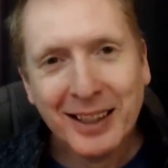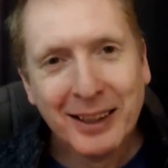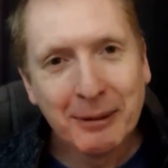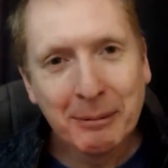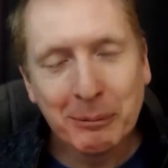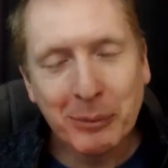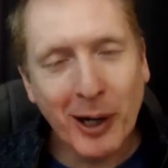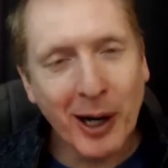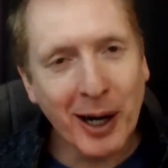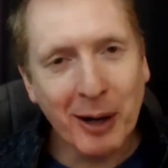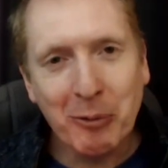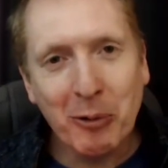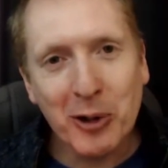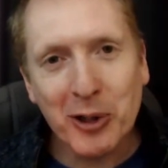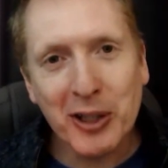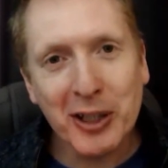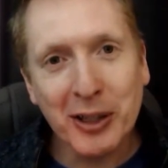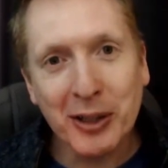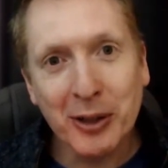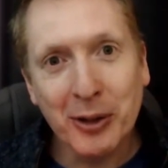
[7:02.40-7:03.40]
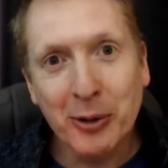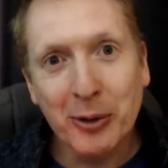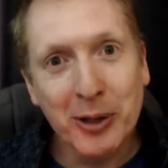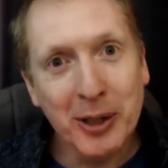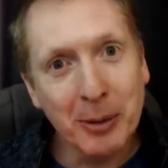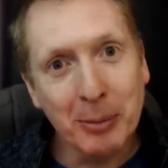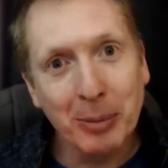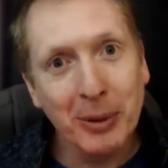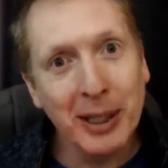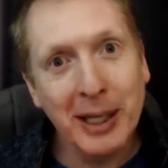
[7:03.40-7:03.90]
but I wasn't good
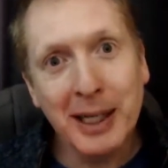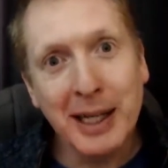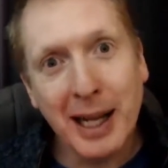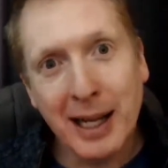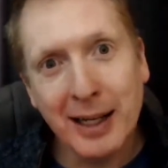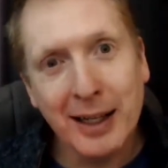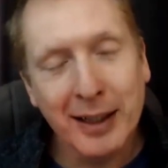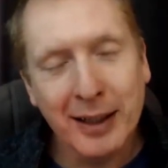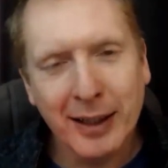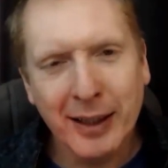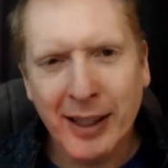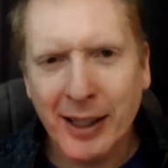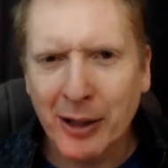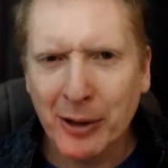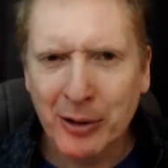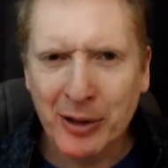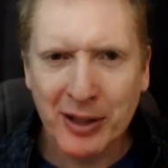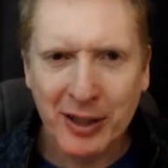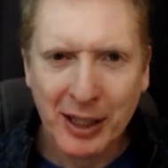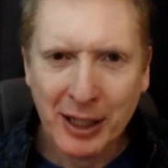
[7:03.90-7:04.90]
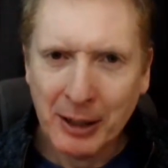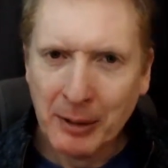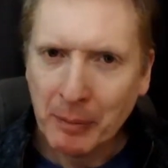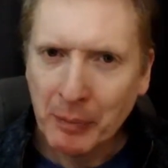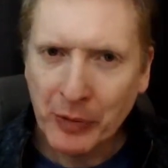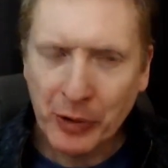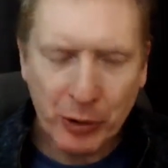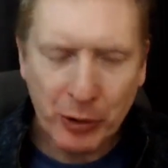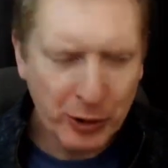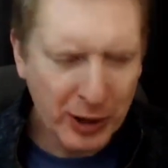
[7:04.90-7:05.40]
at playing anything else.
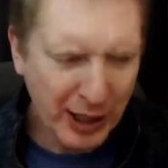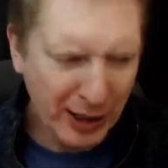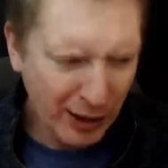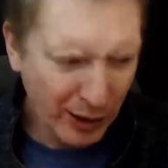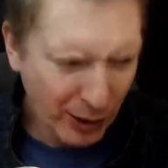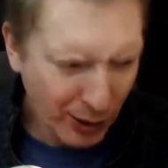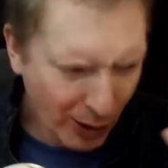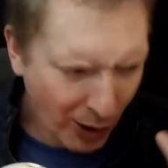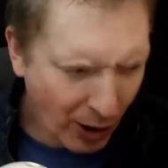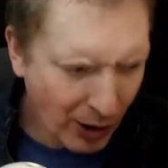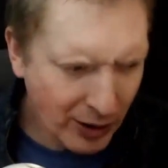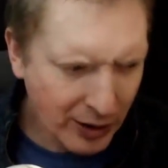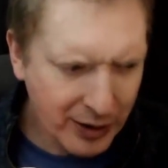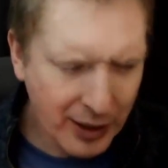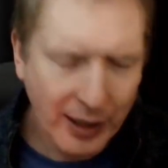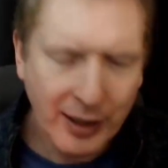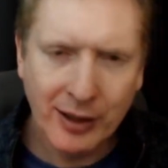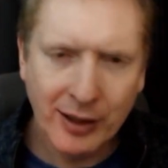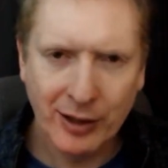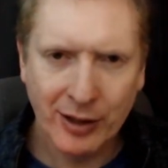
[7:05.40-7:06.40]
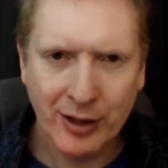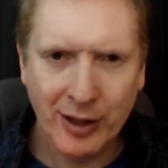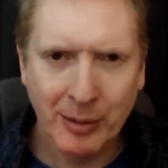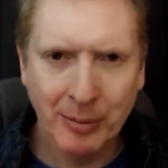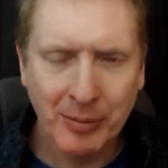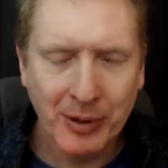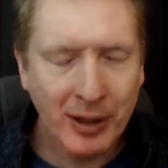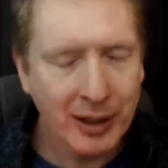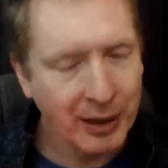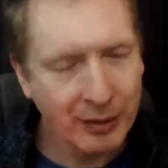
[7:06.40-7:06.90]
You get locked into
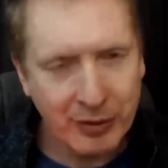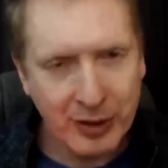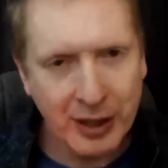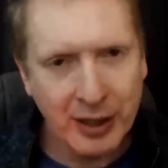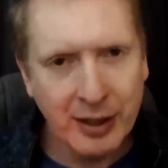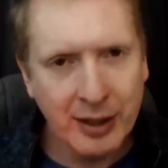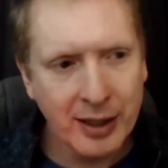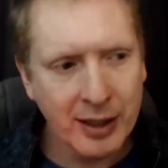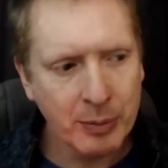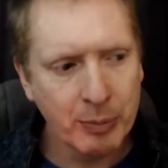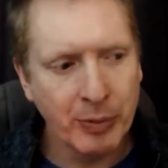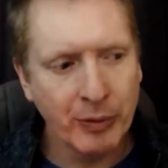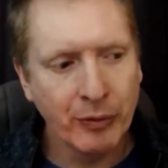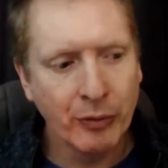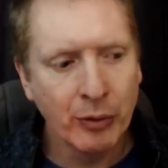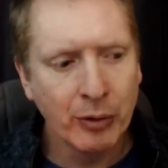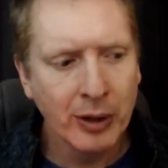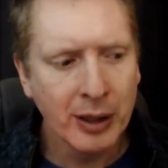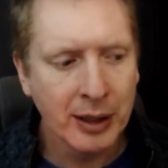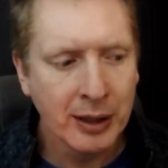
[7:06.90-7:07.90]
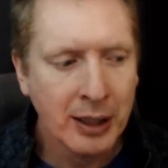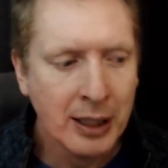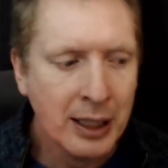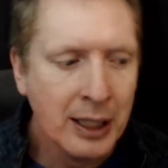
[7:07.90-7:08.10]
something. I've seen this before.